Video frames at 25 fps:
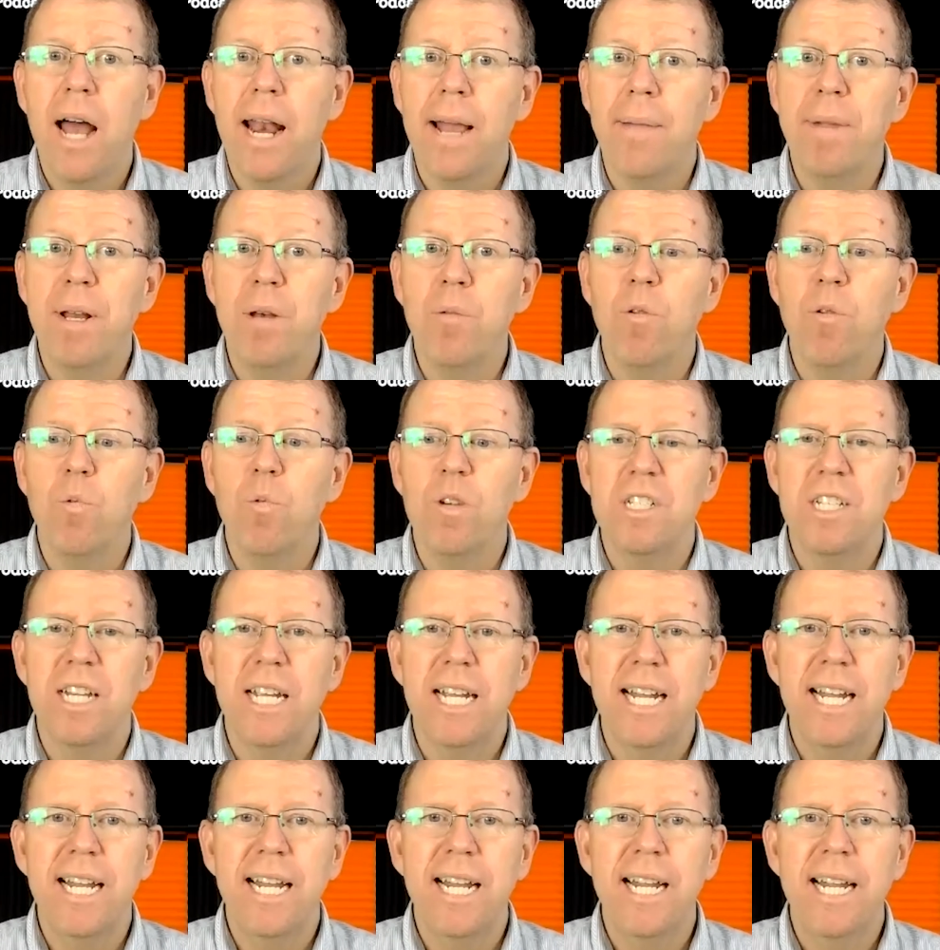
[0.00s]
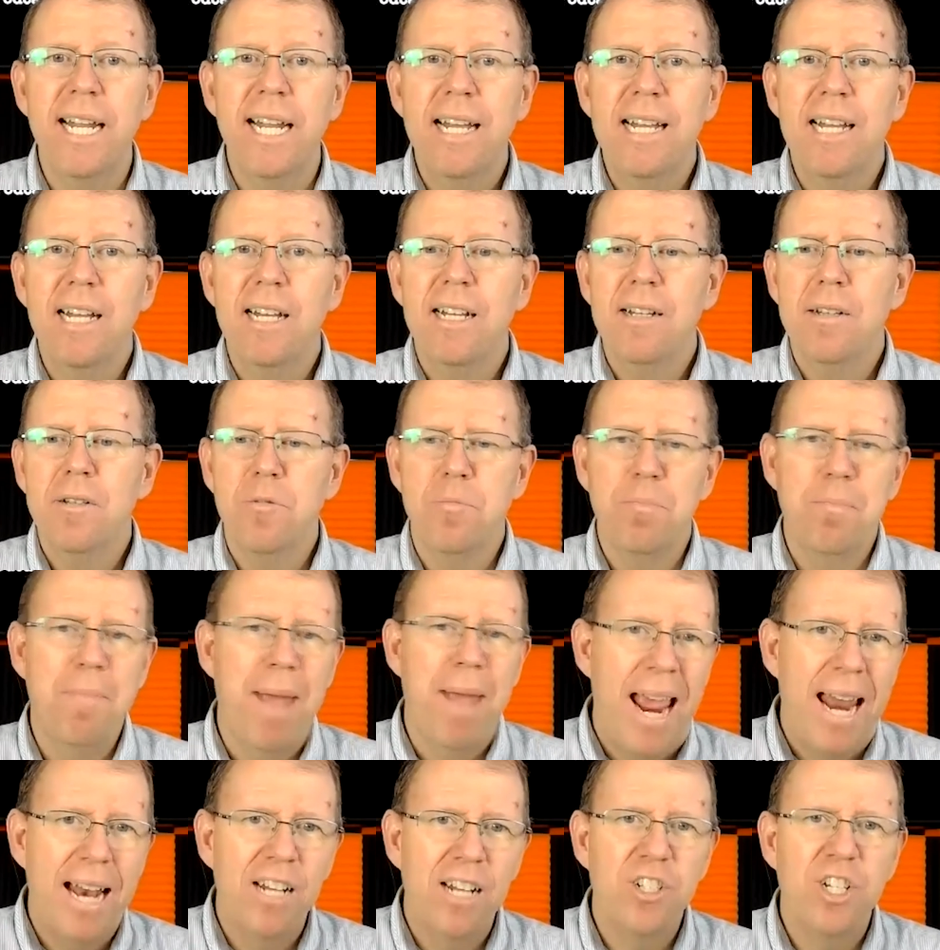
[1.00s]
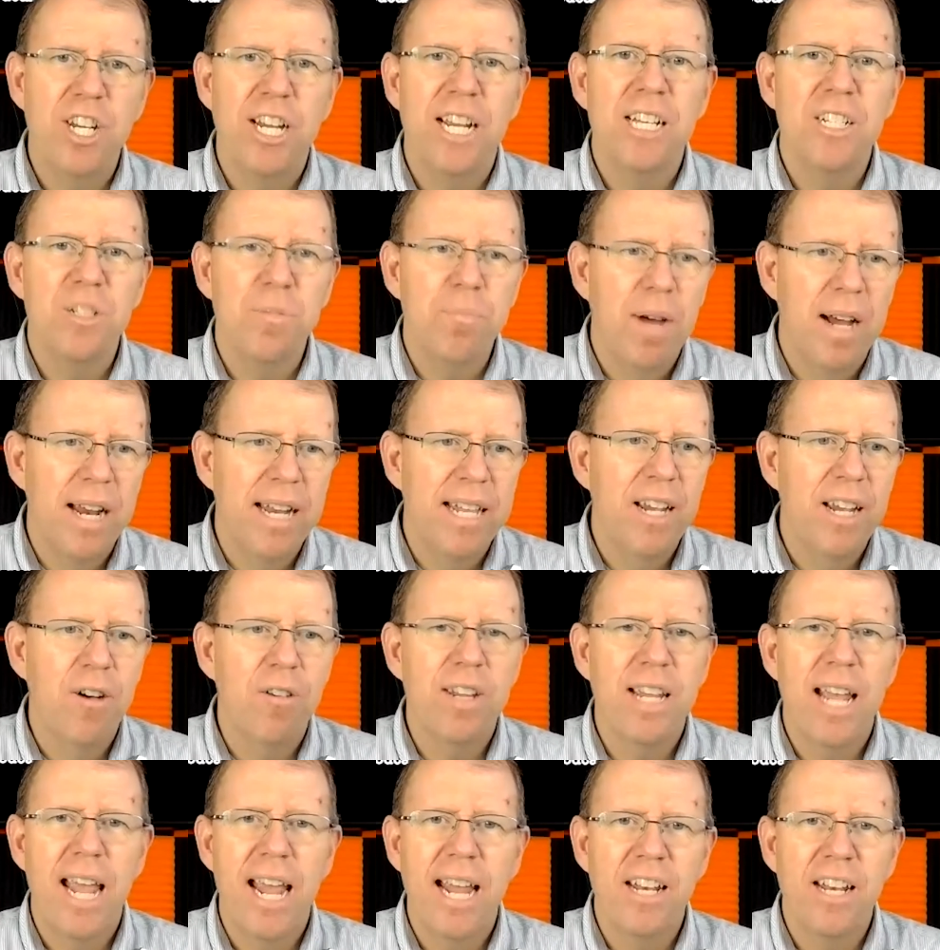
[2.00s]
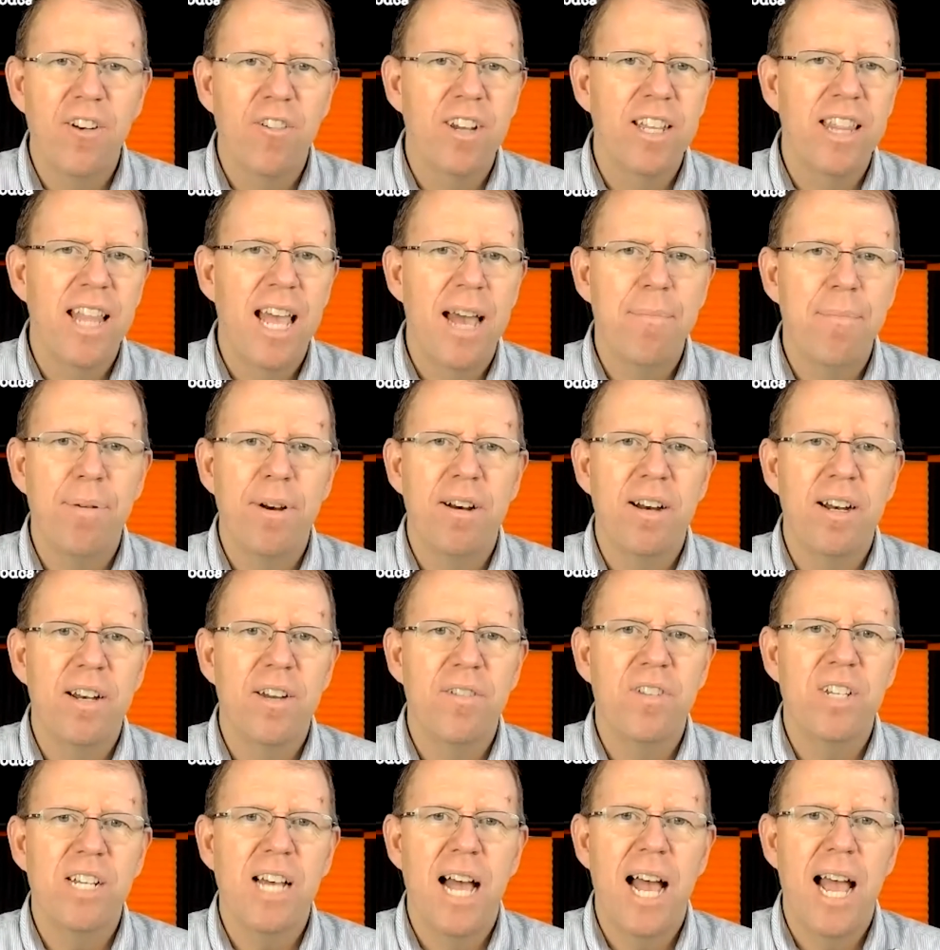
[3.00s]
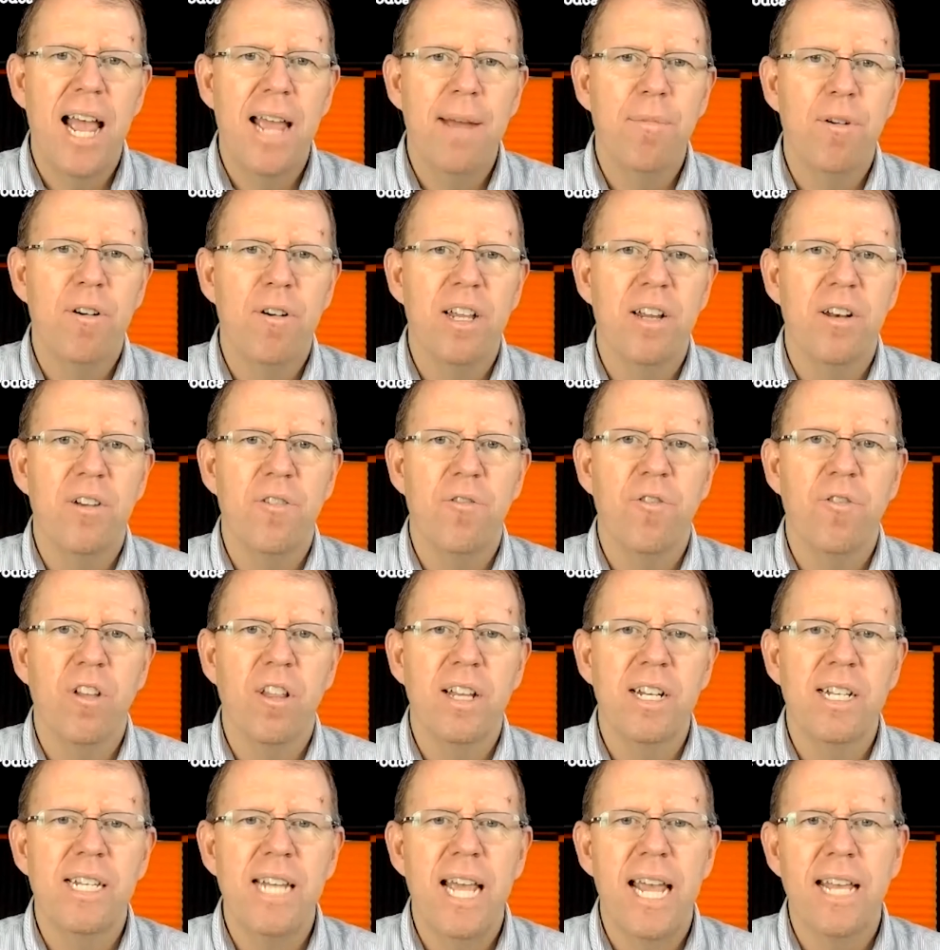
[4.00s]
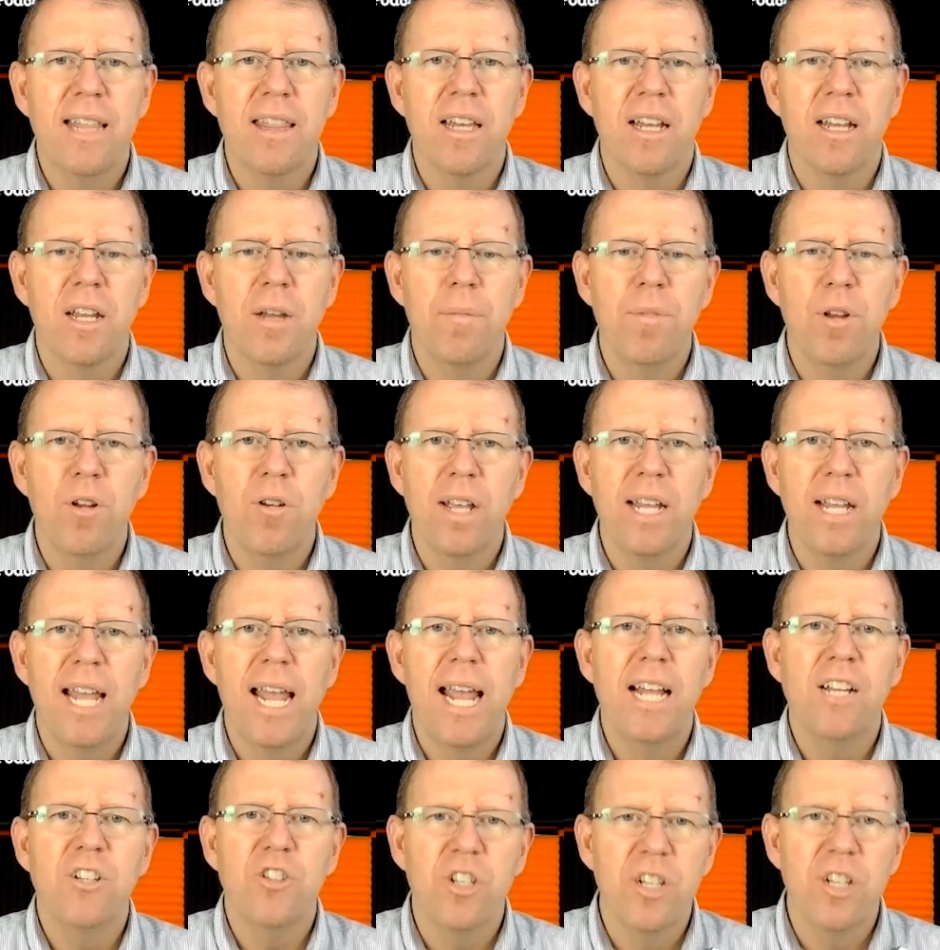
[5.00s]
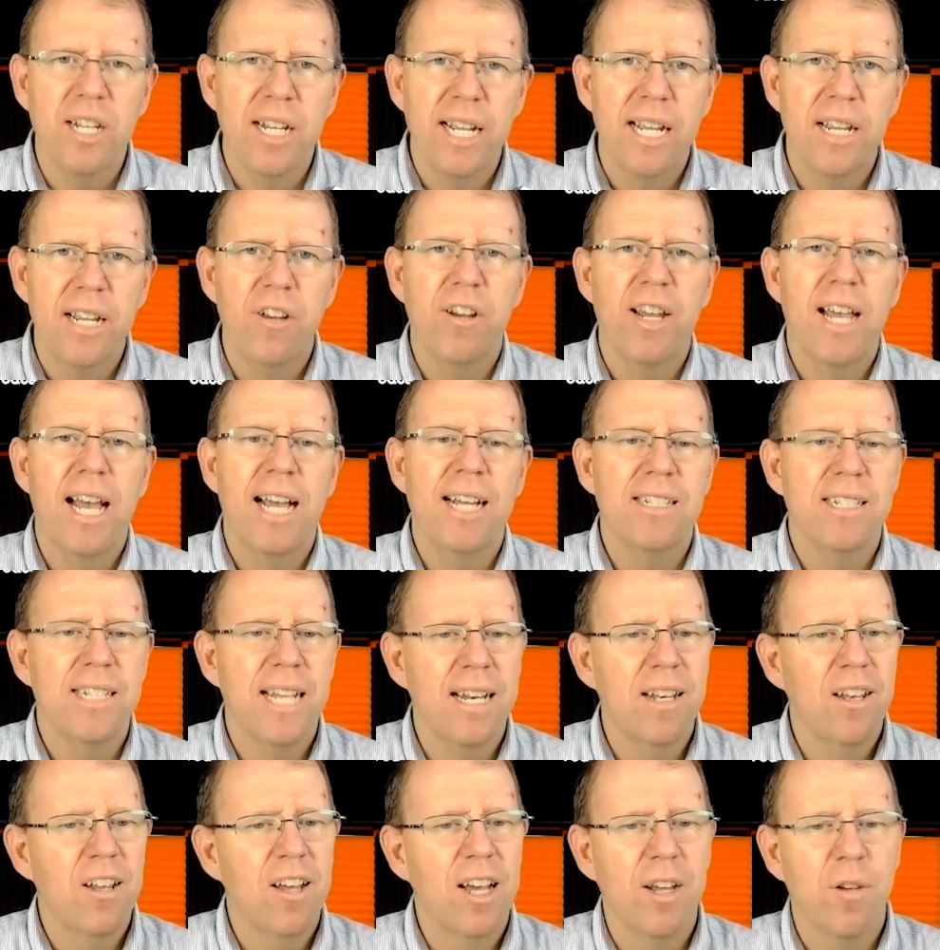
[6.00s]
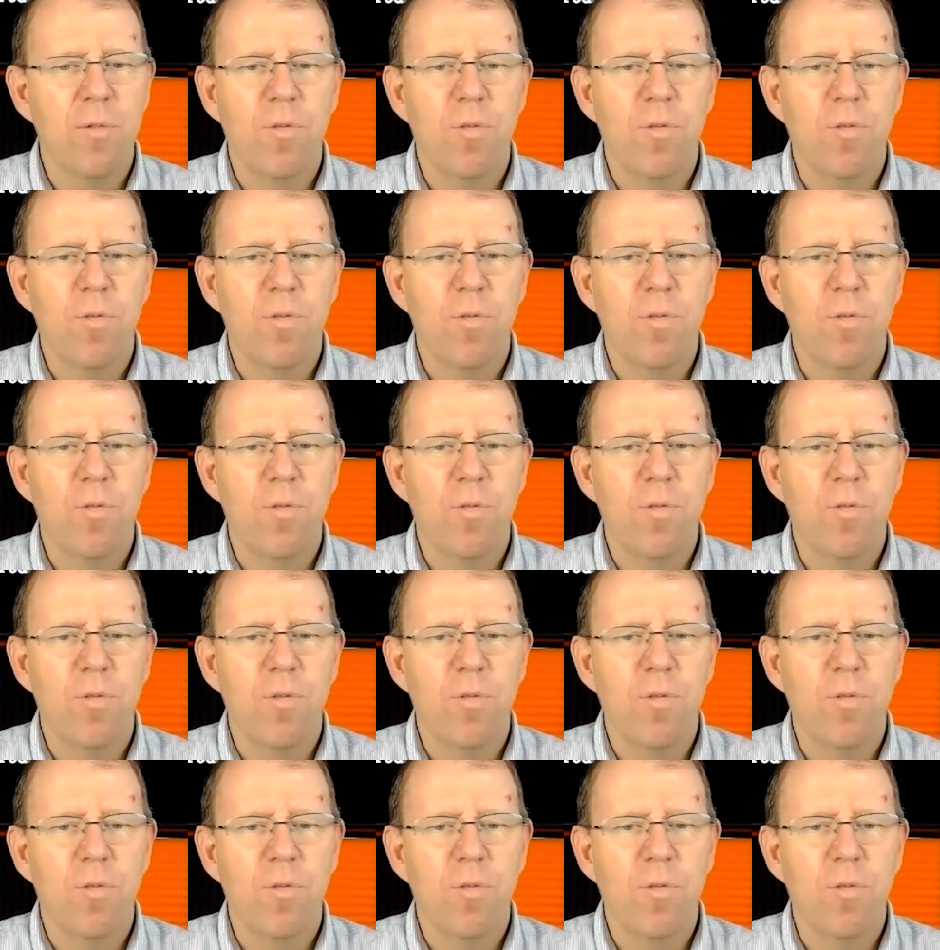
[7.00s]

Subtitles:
I mean, was he managing his money okay during that period of time, or did it really take the communication to get you guys to say, look,